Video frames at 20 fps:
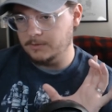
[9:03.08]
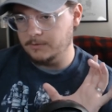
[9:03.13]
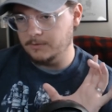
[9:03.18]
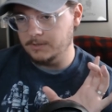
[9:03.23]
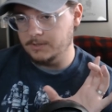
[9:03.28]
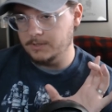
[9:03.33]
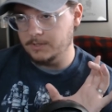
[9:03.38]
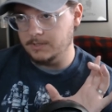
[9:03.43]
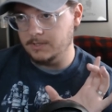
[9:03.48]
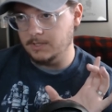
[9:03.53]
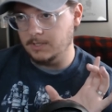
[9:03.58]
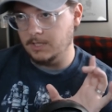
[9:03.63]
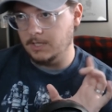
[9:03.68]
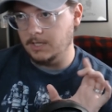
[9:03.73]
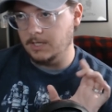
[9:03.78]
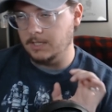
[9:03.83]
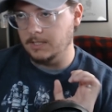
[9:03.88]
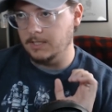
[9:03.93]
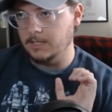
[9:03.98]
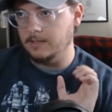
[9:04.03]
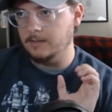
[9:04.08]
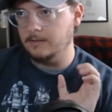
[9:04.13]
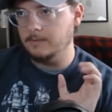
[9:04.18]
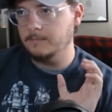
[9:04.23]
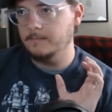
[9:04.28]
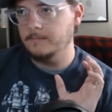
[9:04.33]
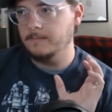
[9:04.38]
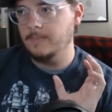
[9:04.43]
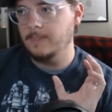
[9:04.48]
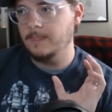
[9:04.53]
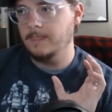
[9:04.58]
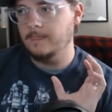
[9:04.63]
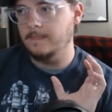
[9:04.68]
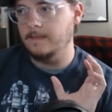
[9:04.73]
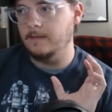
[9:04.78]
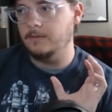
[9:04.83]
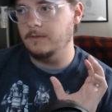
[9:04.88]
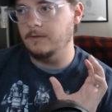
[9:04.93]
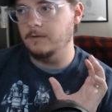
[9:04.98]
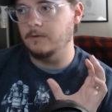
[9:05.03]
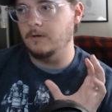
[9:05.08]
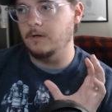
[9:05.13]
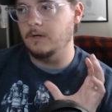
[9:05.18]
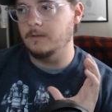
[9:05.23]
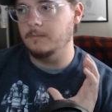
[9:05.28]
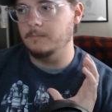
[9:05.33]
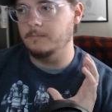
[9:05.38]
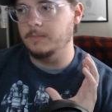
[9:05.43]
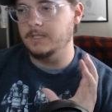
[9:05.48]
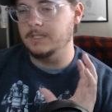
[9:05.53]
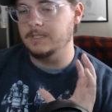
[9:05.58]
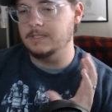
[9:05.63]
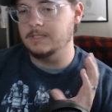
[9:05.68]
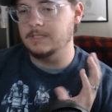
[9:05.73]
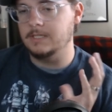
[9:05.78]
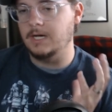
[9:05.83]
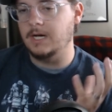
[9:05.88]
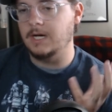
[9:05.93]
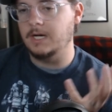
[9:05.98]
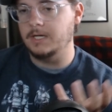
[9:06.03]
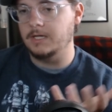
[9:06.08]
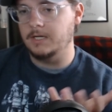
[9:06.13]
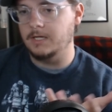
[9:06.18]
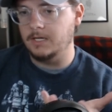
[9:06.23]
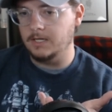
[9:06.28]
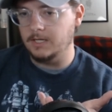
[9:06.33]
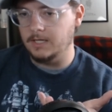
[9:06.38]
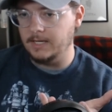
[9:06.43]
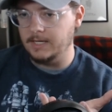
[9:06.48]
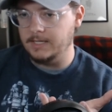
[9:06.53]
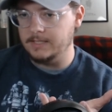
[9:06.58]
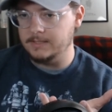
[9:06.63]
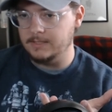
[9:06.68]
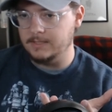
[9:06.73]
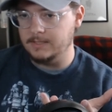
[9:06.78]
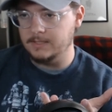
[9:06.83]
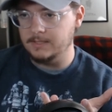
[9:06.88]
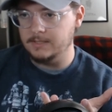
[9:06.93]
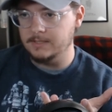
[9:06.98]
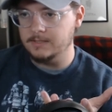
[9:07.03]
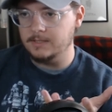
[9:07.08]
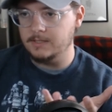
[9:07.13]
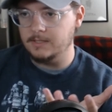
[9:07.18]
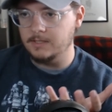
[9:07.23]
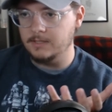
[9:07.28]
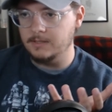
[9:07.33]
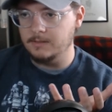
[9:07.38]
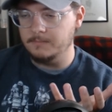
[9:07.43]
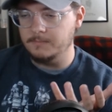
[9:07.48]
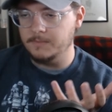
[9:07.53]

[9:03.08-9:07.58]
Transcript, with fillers: is just the continent that they're on, but Zion, as it is, the,